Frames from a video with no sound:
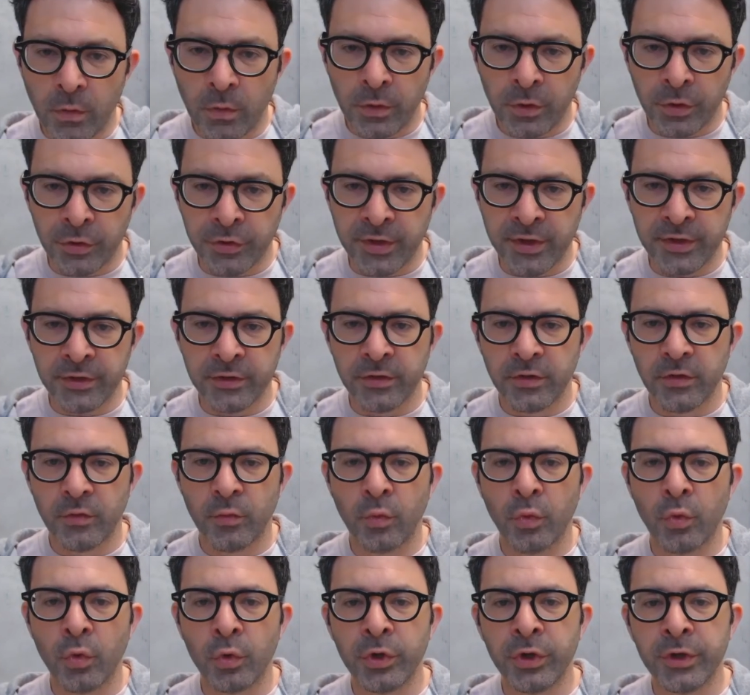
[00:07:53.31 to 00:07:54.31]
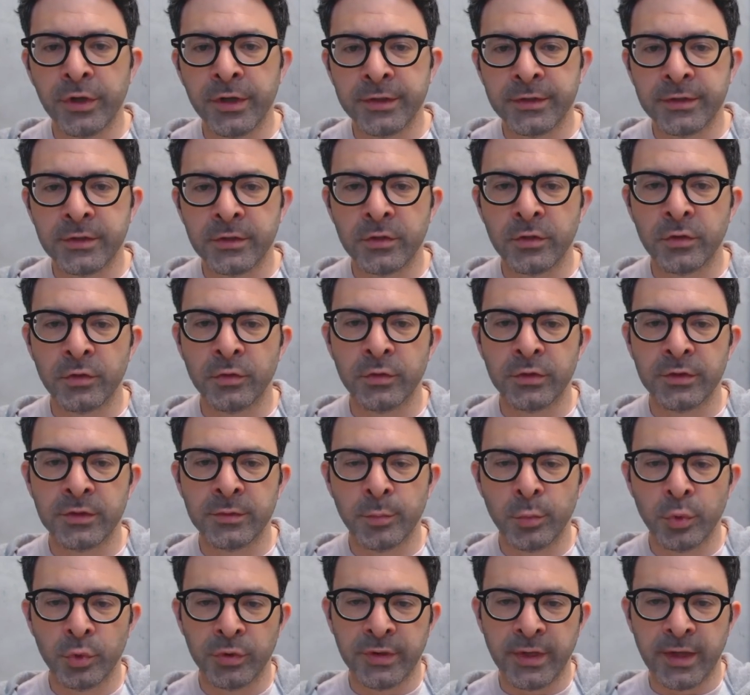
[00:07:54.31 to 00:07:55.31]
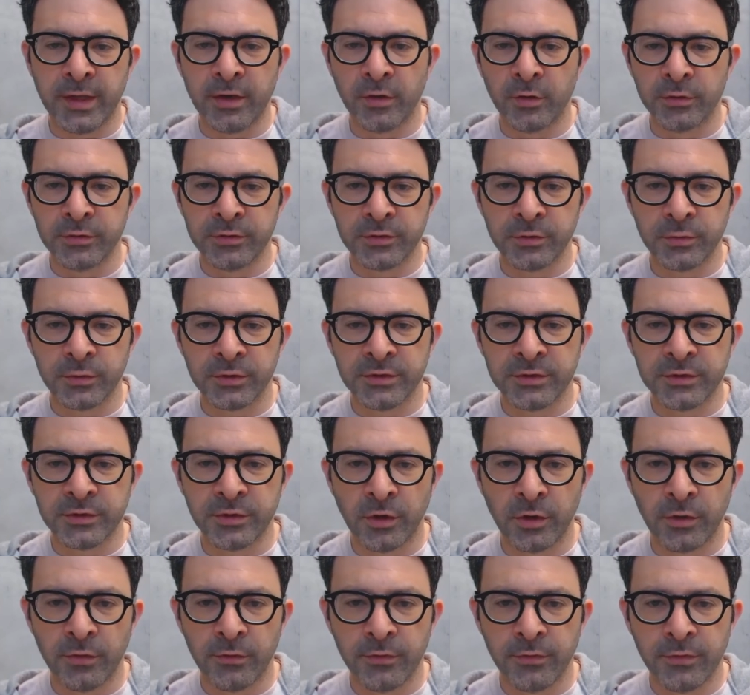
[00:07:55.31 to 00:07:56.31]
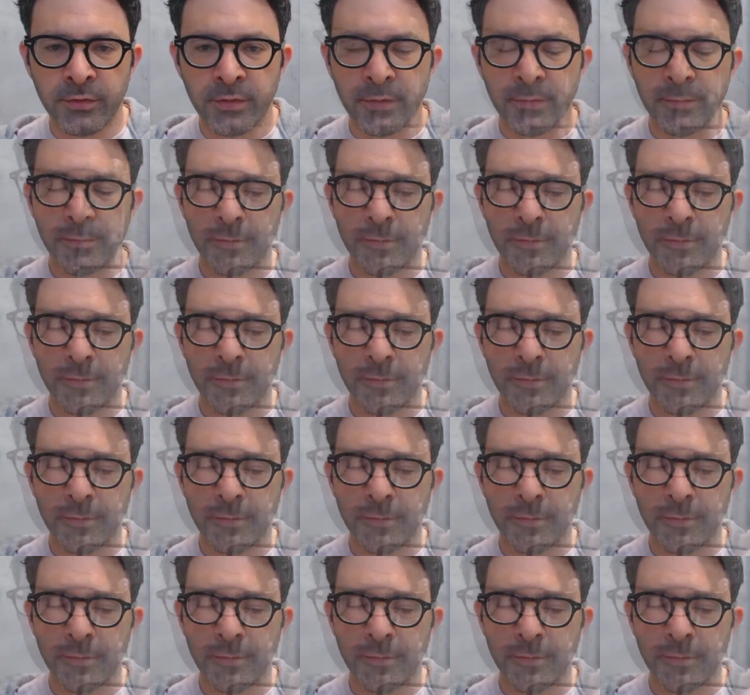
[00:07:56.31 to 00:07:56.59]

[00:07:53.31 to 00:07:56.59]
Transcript: And then all you need to do is put that onto a stove.